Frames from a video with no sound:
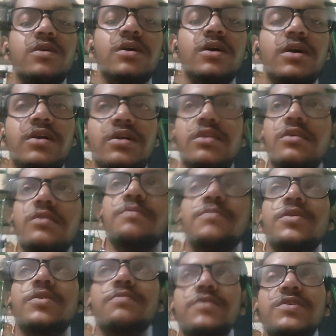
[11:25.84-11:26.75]
and the
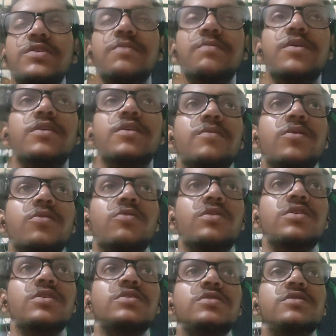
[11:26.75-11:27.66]
permissible amount
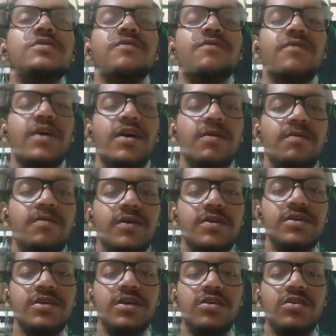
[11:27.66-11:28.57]
is
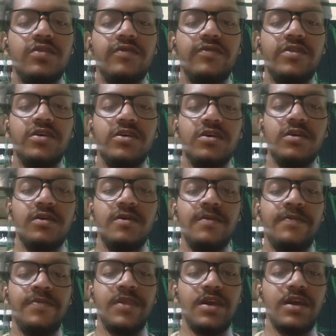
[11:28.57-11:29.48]
5% of the
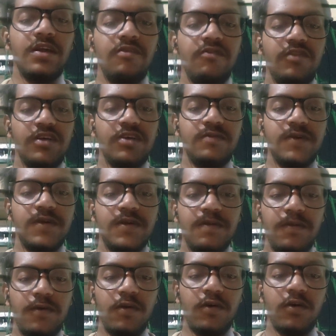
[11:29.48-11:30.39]
investment
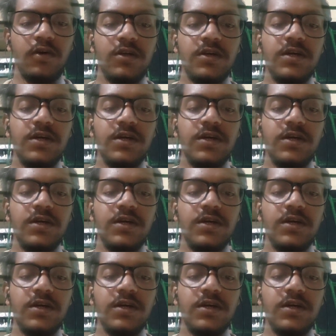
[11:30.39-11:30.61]
brought